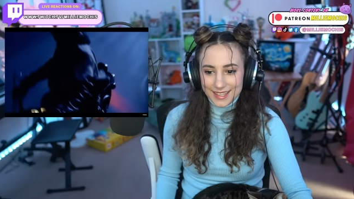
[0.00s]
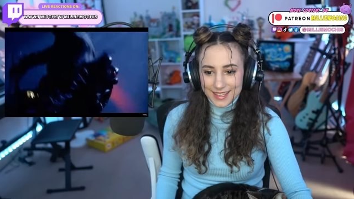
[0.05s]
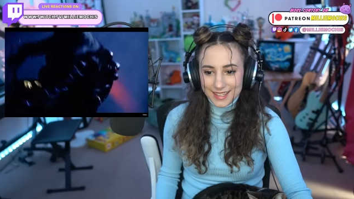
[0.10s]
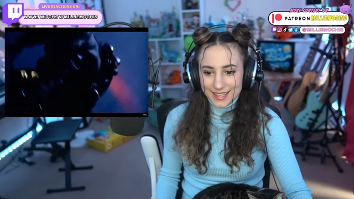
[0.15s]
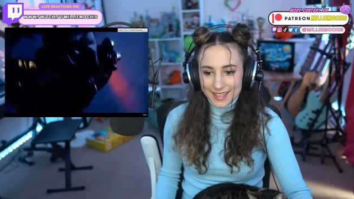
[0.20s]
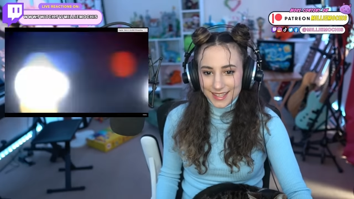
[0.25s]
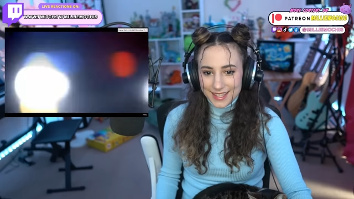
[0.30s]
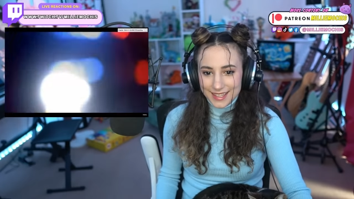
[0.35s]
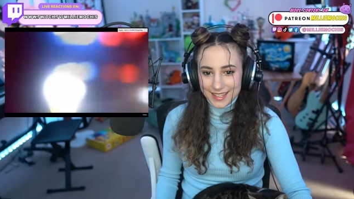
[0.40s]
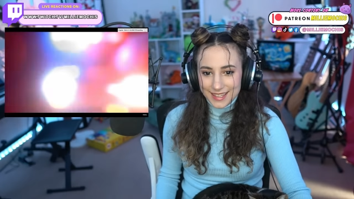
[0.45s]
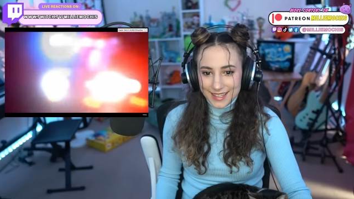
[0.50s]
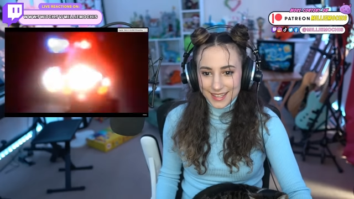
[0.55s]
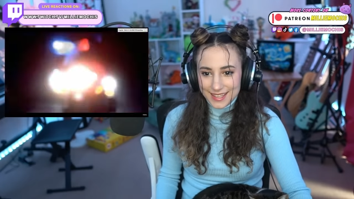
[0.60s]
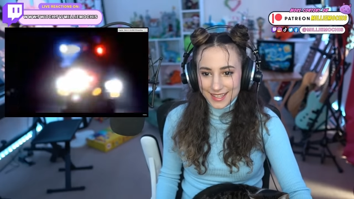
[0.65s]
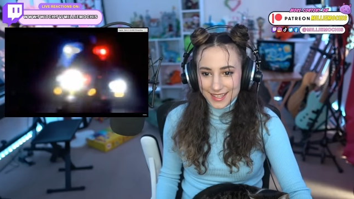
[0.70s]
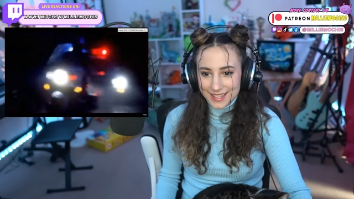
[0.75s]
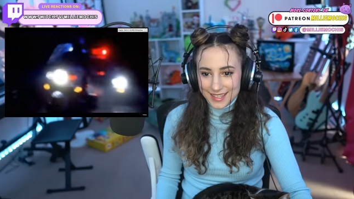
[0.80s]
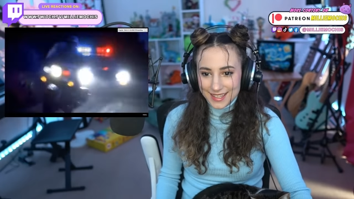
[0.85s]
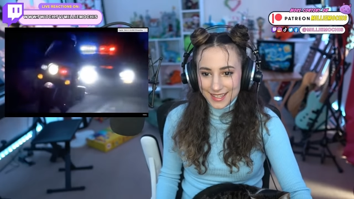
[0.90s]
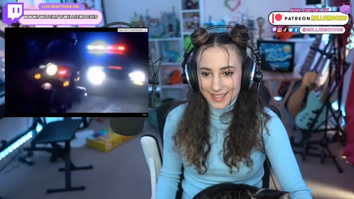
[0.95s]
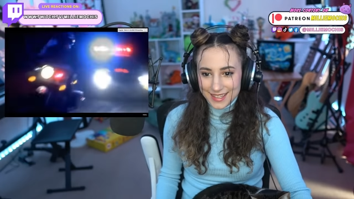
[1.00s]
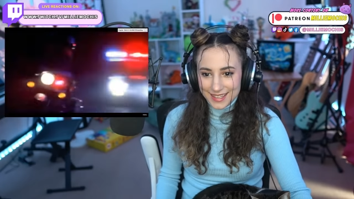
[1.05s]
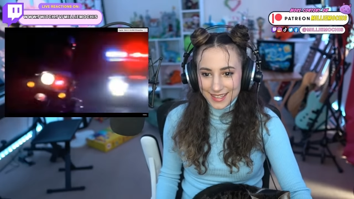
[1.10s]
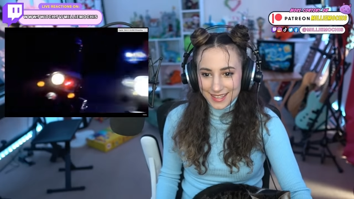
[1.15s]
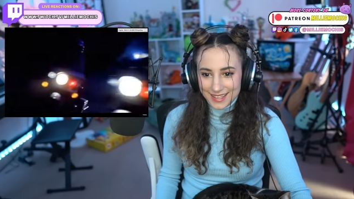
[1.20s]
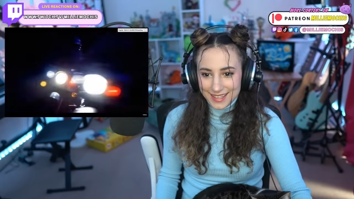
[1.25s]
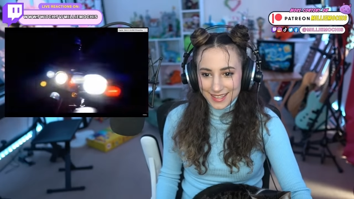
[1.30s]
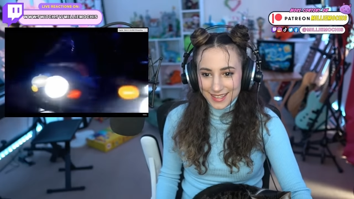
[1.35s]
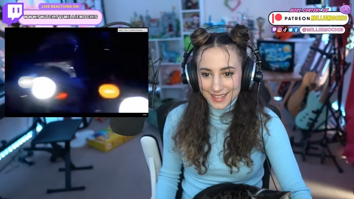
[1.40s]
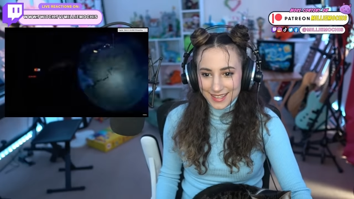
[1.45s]

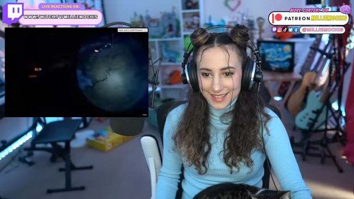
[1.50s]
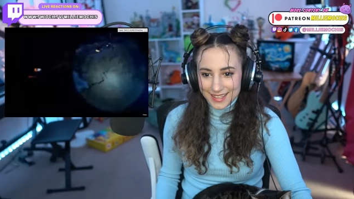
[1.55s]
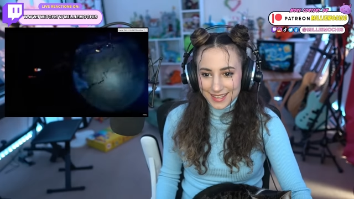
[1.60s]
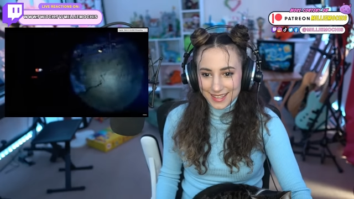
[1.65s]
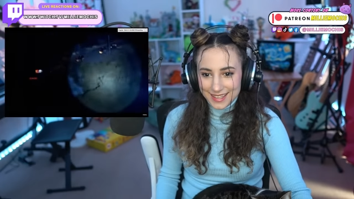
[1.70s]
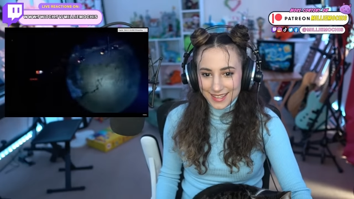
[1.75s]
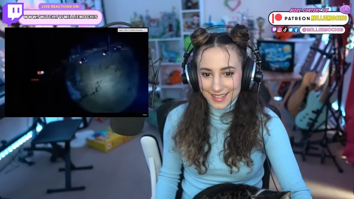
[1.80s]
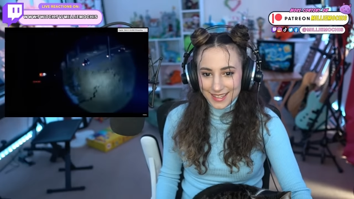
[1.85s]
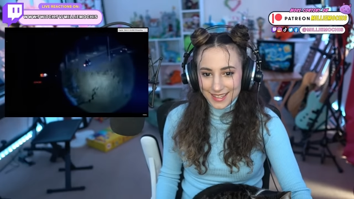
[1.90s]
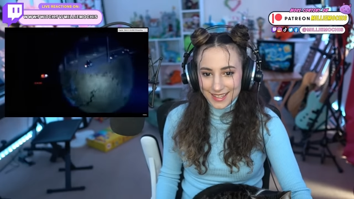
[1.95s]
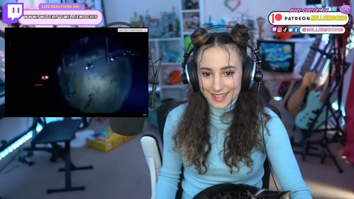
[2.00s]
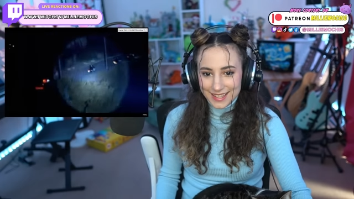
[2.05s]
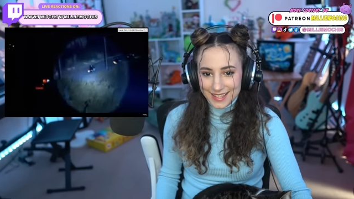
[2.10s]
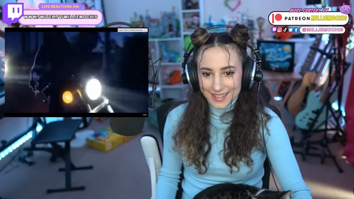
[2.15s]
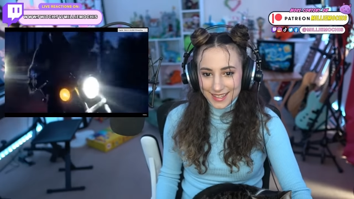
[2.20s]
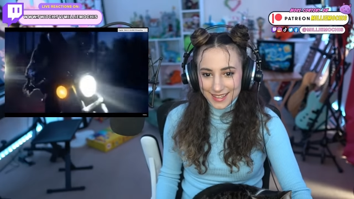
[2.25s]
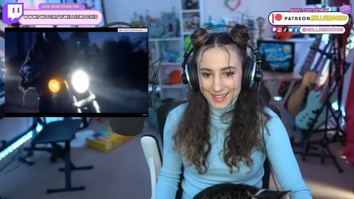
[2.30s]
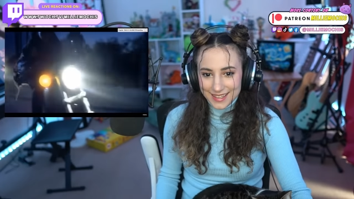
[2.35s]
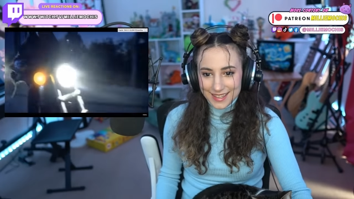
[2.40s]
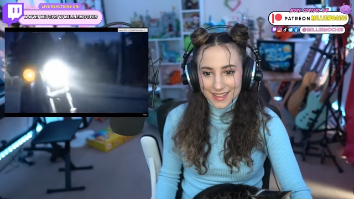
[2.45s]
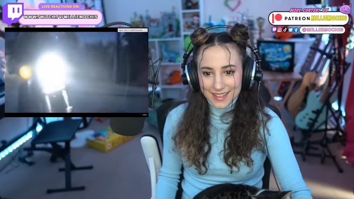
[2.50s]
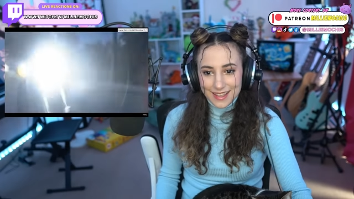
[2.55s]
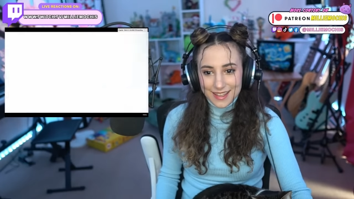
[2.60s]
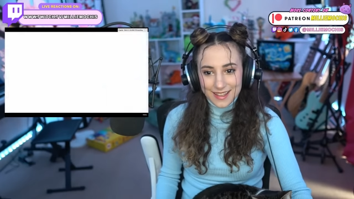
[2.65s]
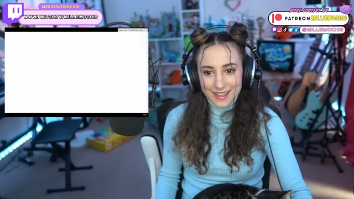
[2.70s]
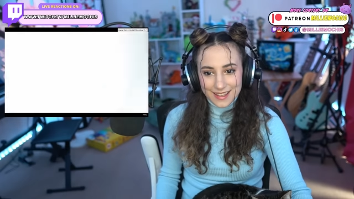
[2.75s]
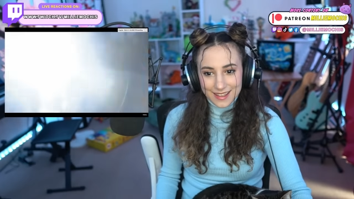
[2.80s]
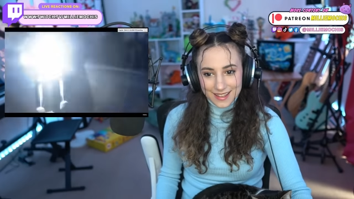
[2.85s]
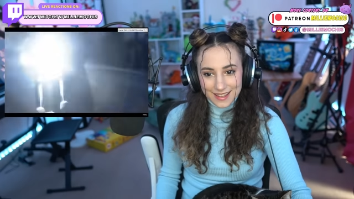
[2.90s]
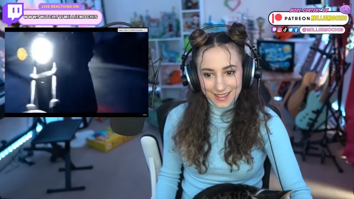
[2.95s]

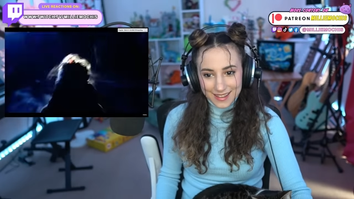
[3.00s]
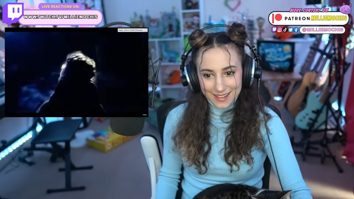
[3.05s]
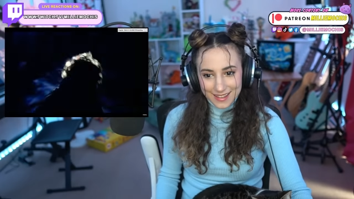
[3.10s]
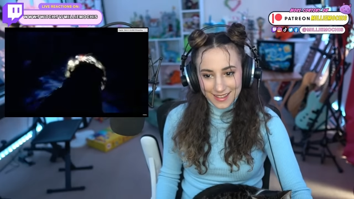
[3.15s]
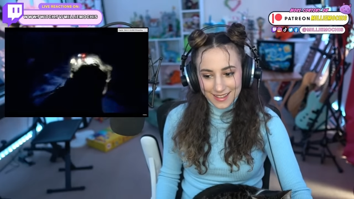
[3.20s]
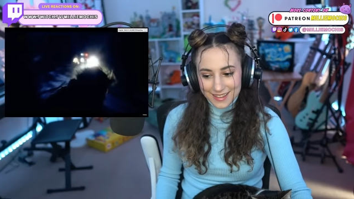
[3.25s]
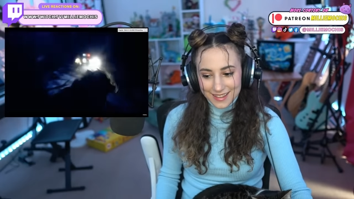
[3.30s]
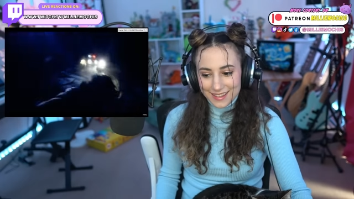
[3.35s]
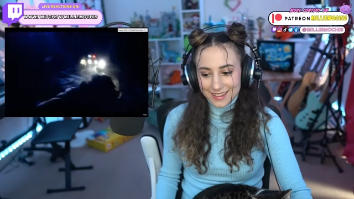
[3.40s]
(silence)